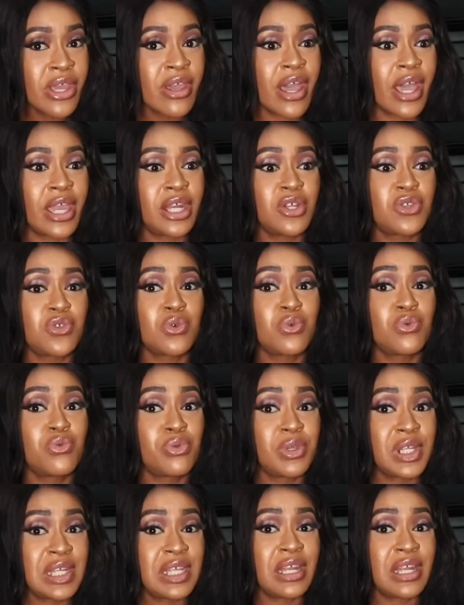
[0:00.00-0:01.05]
and it will
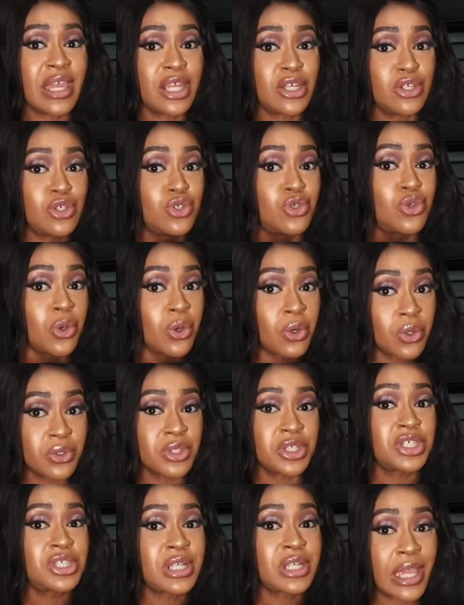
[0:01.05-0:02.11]
really like dull the
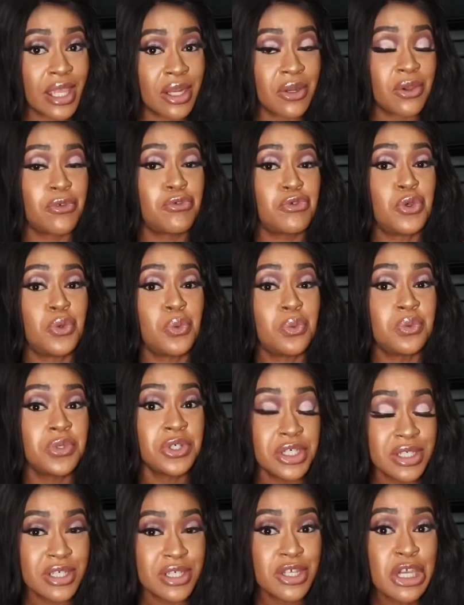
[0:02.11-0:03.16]
shine of your
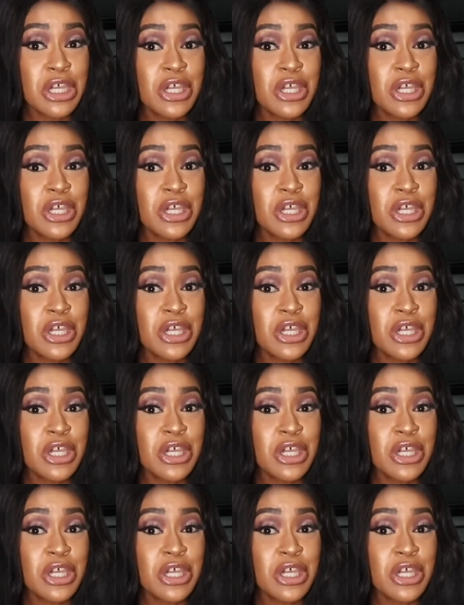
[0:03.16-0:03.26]
wood.